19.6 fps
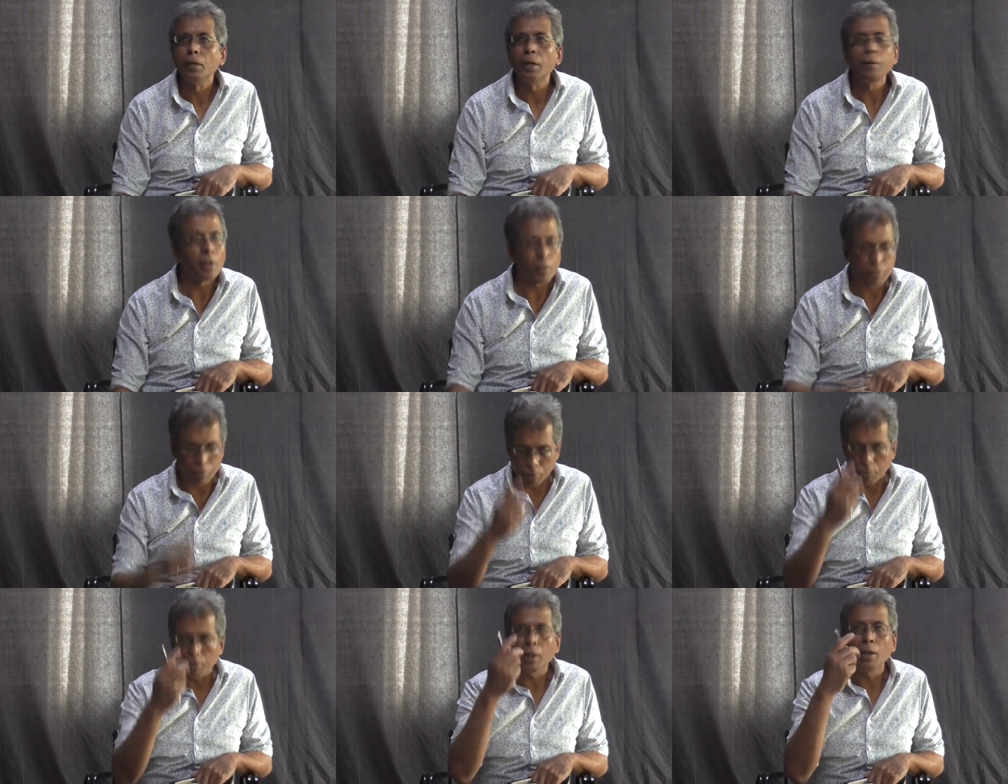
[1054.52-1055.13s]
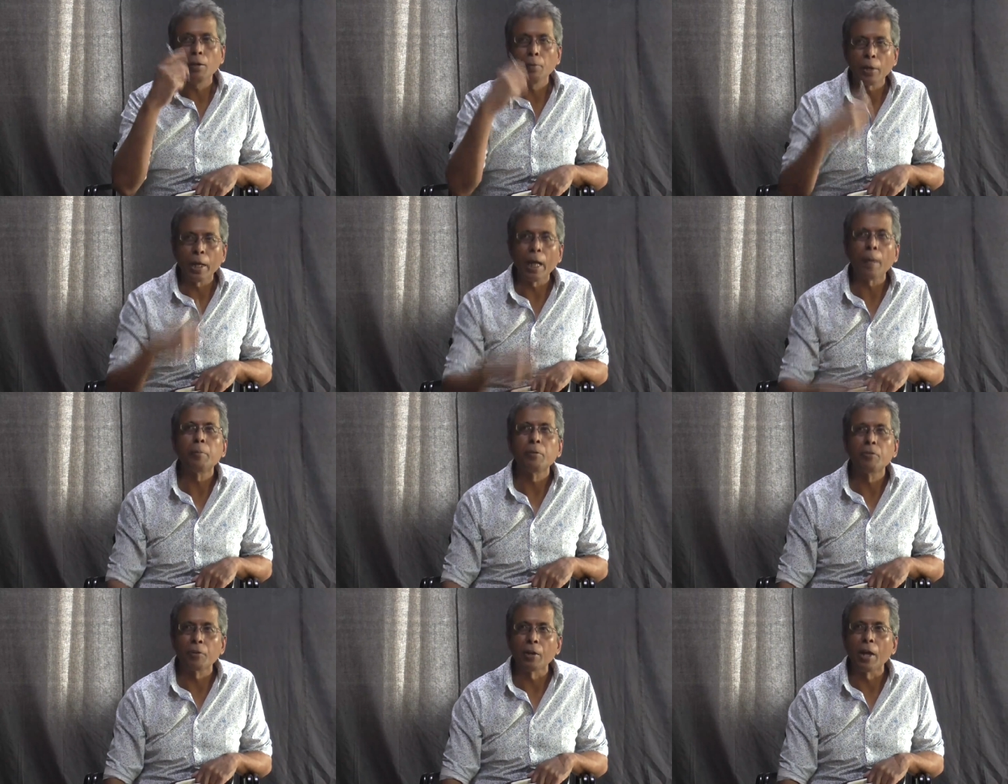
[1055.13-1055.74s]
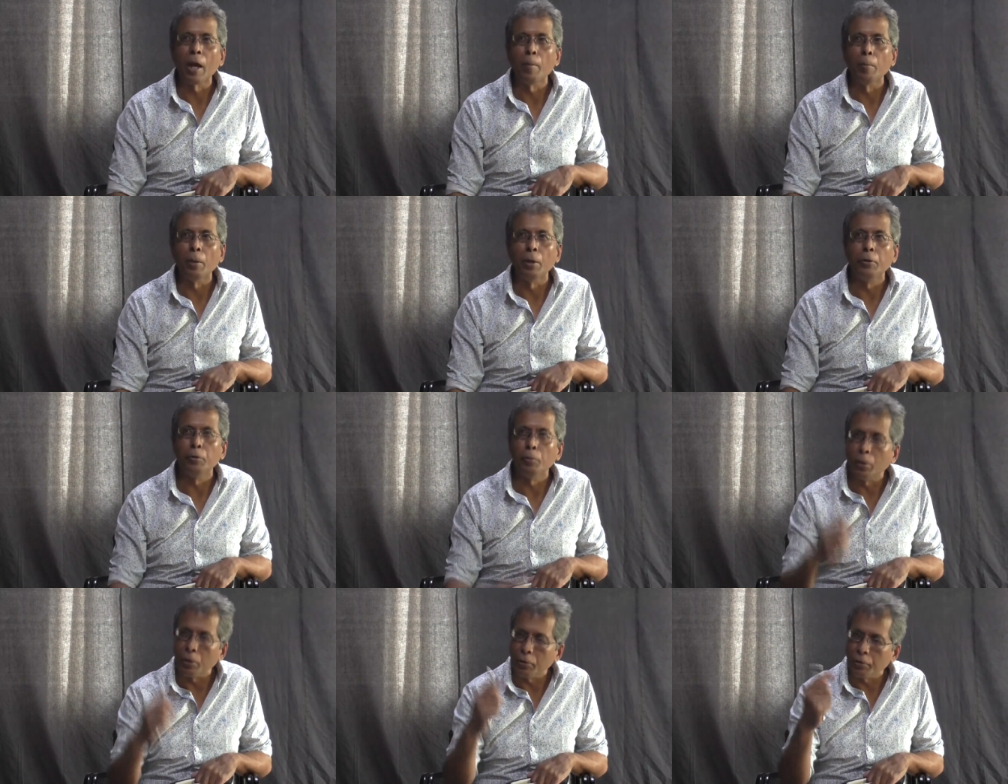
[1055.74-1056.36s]
And that's exactly what happens in
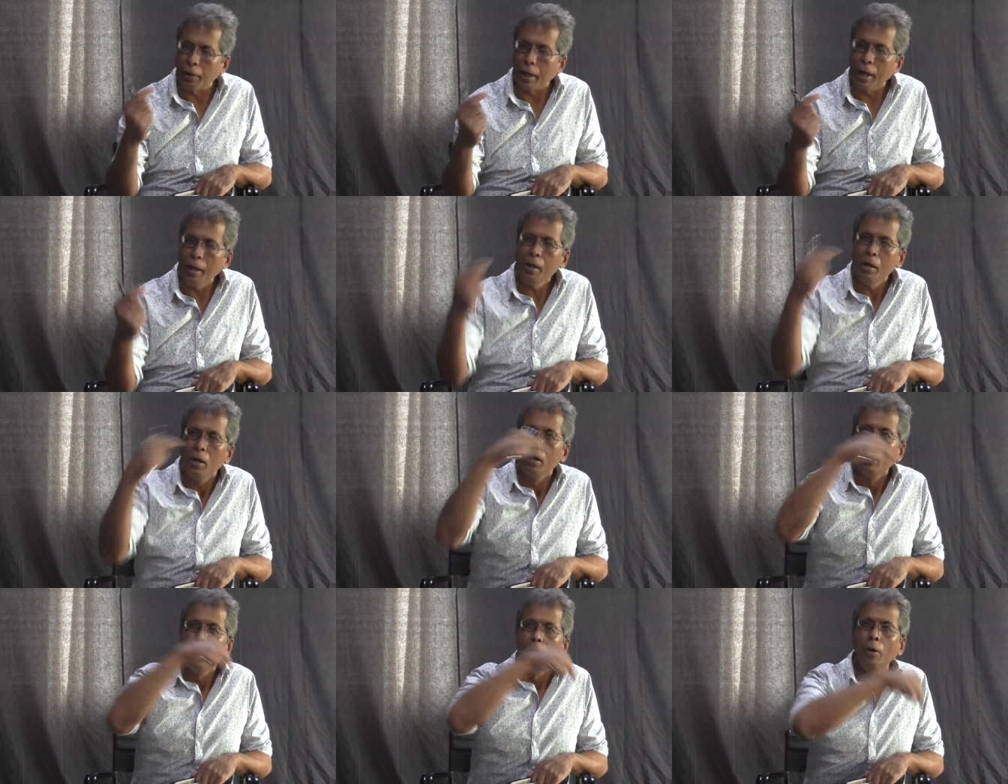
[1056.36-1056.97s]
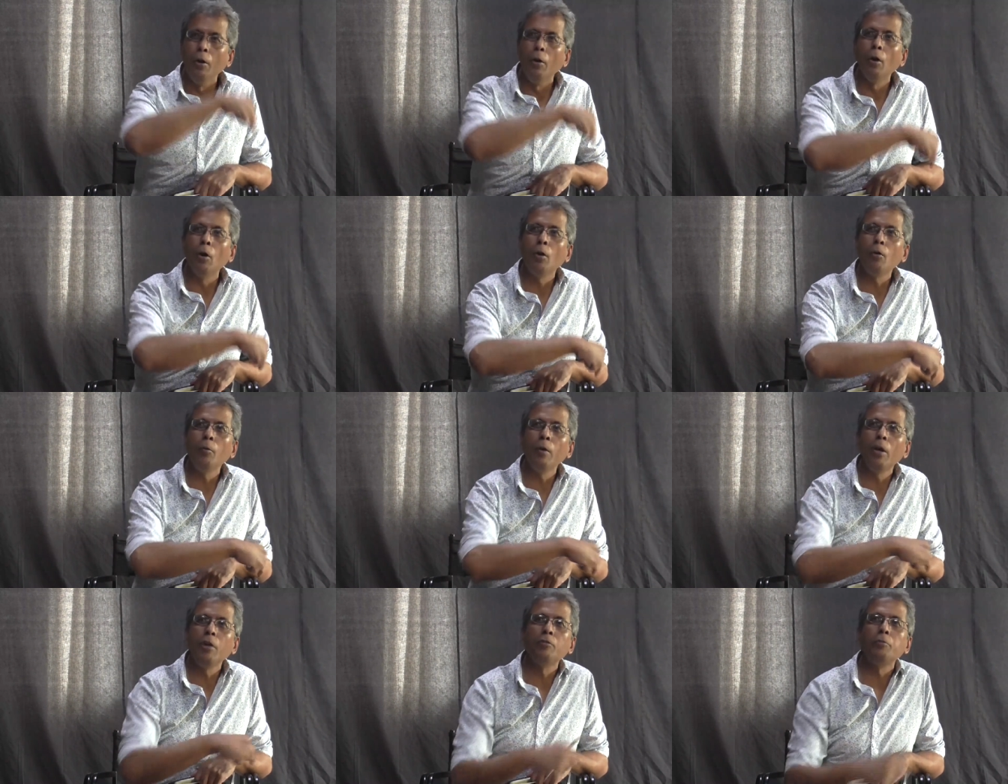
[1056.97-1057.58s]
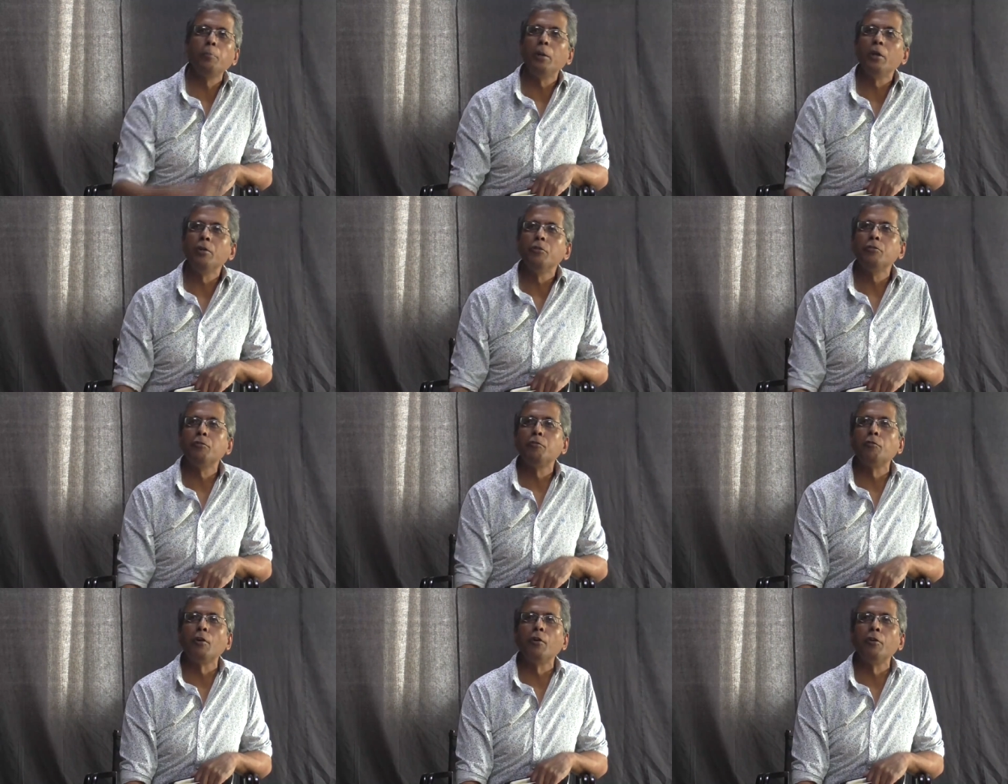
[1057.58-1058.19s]
Hamlet. Towards the end, Norway's
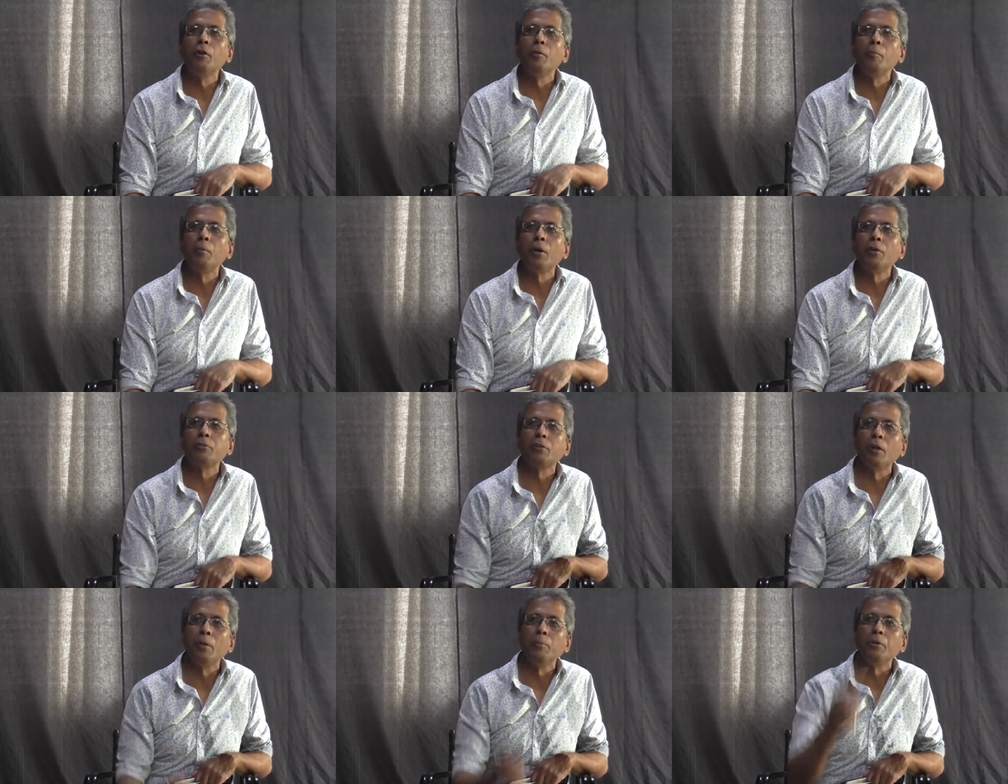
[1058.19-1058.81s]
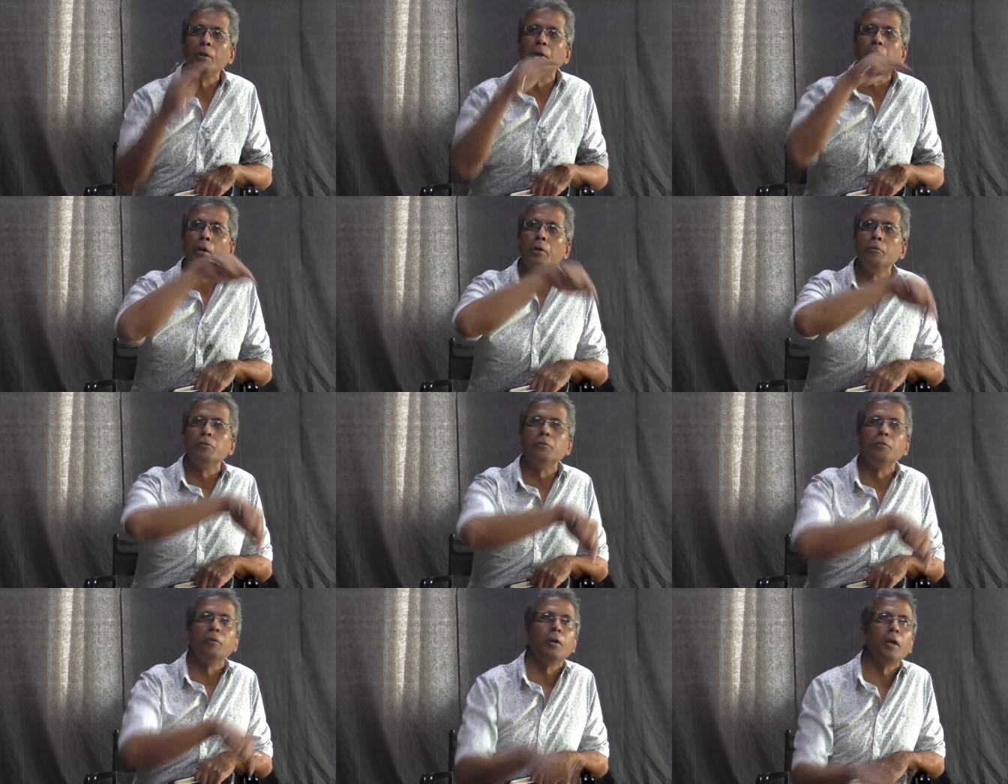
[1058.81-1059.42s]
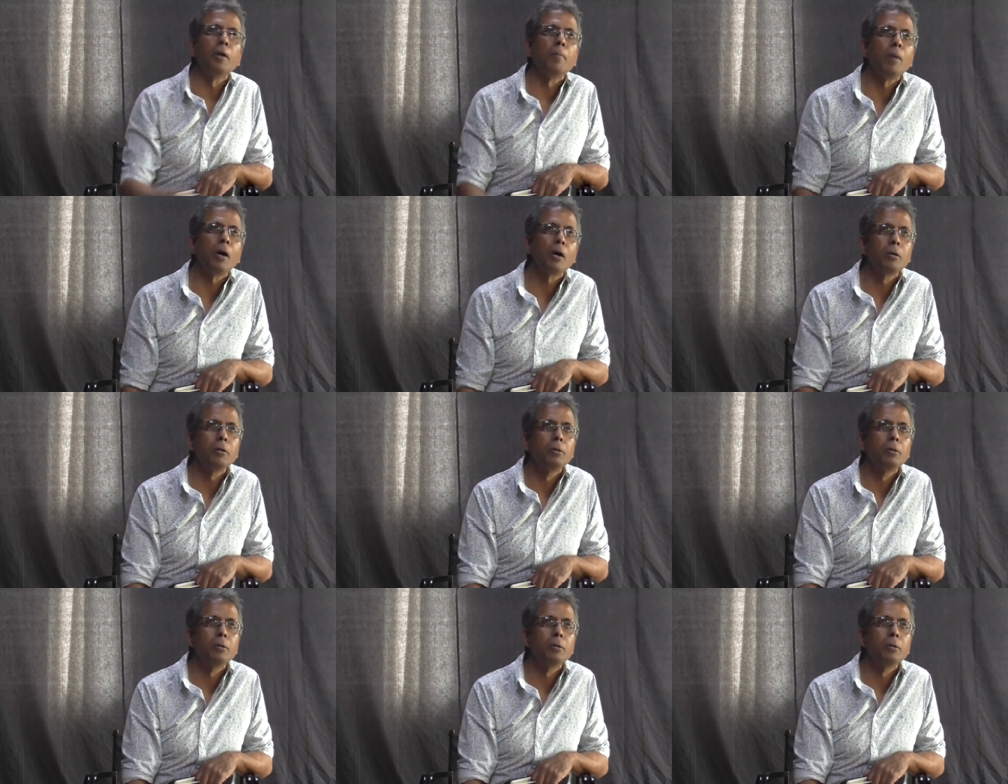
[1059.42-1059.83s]
prince Fortinbras comes and takes over Denmark.